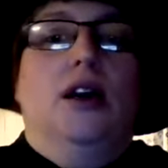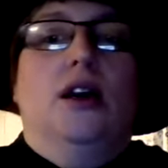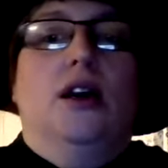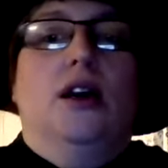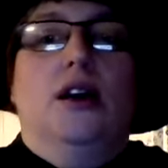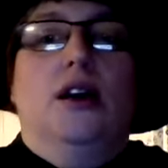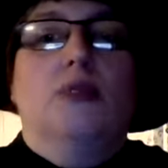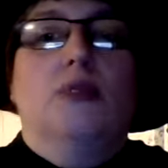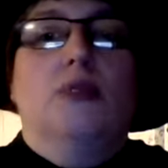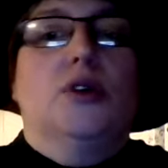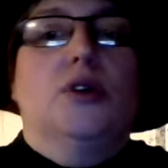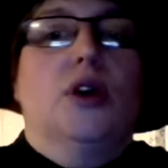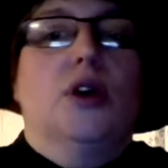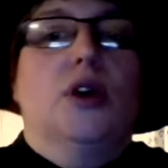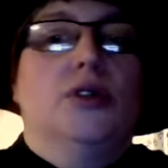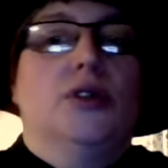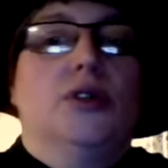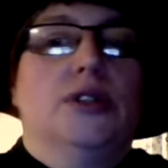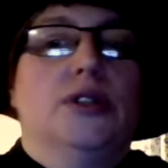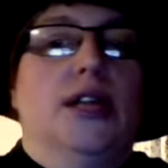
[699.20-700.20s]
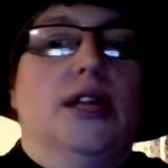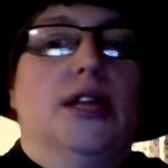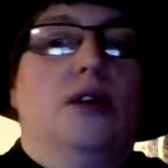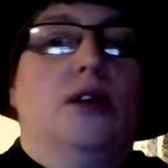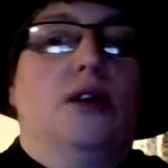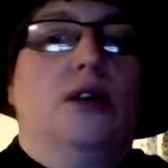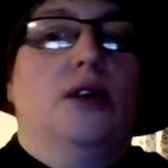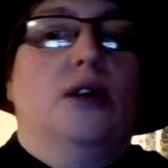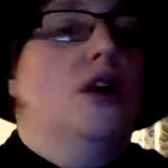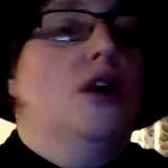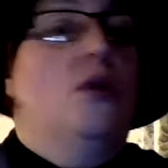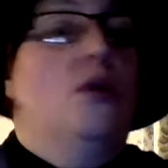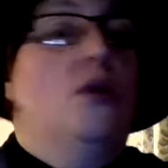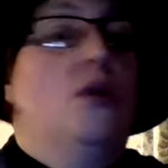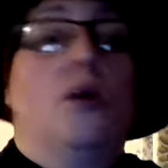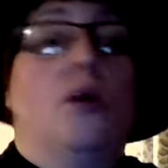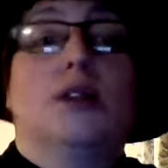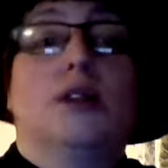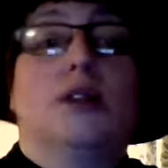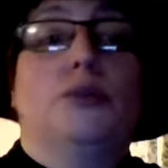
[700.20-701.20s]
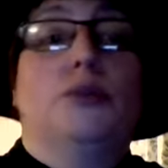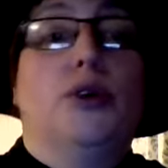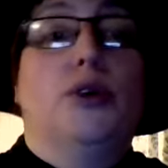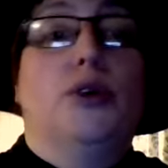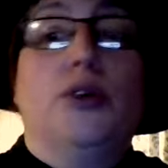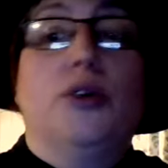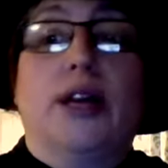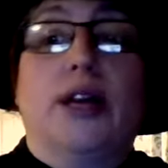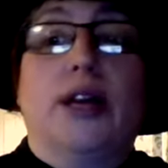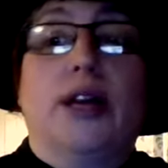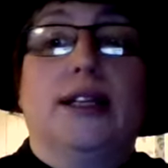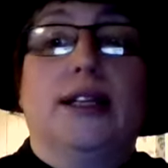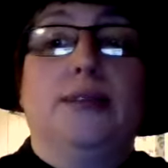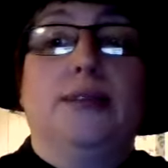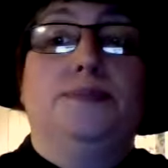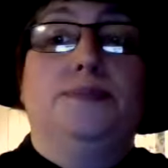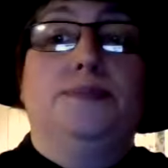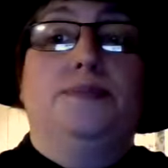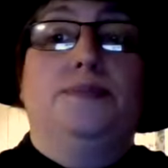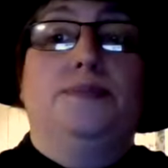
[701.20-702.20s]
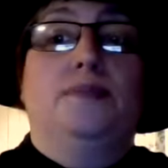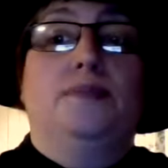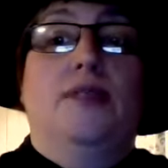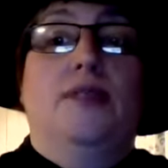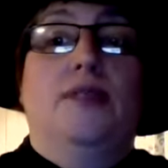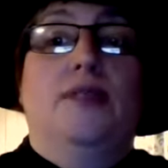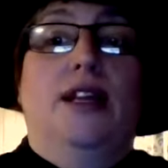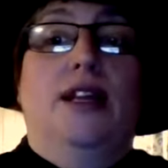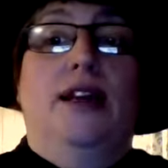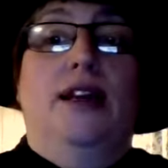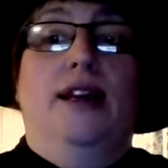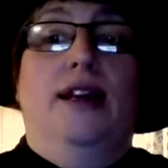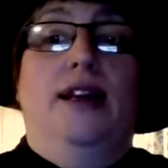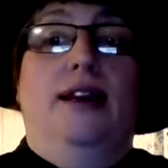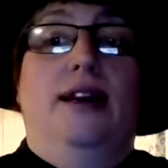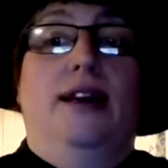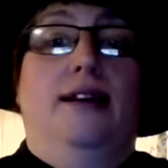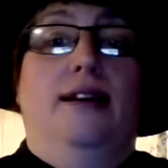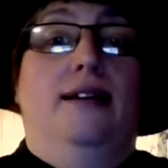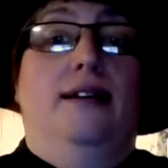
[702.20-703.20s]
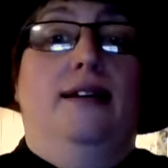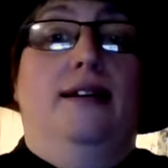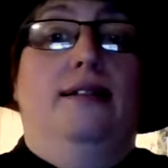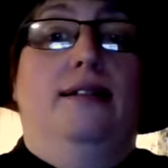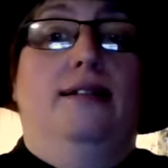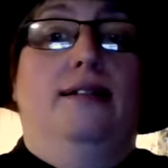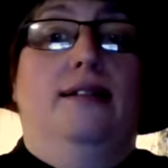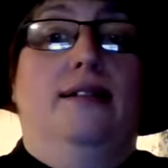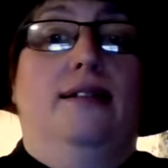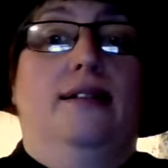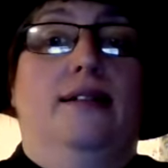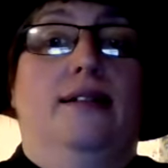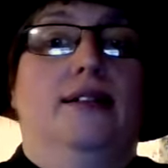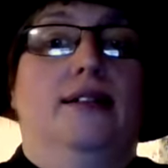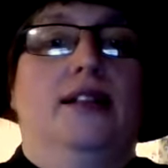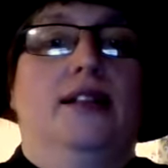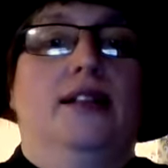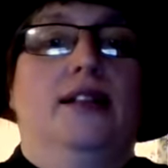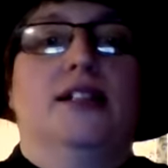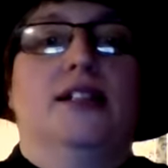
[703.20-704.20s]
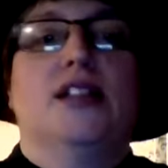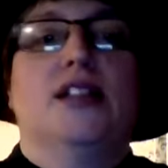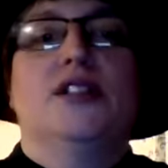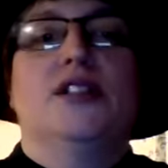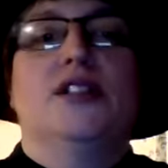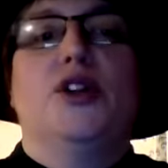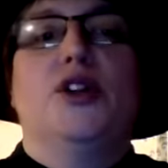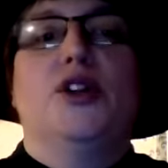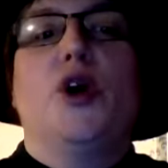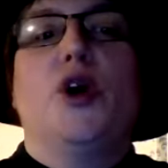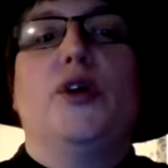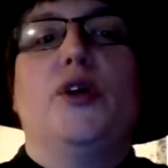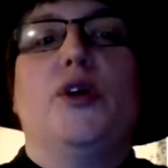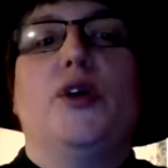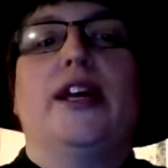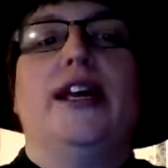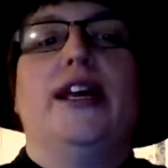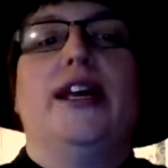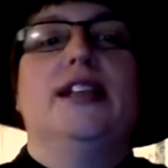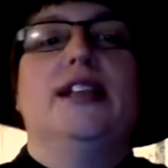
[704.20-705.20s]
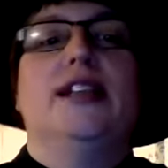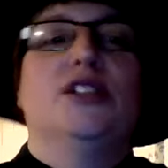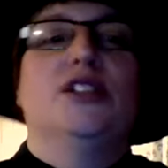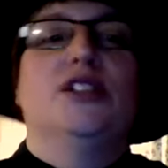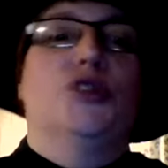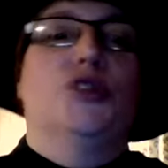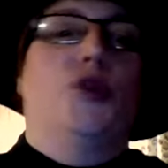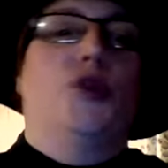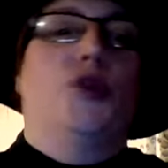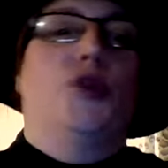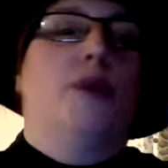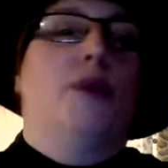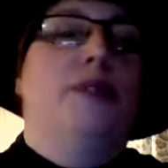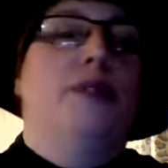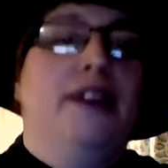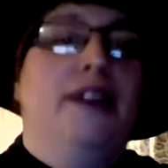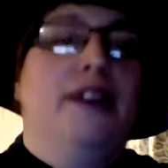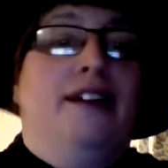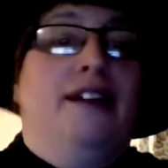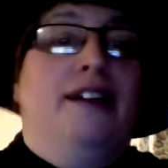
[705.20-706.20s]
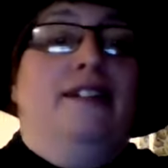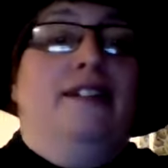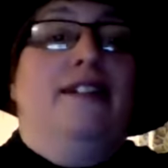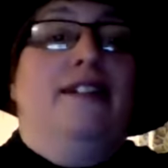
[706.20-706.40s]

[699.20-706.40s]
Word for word: Comes across her in town, walks up to her directly, and doesn't know that he's disrupting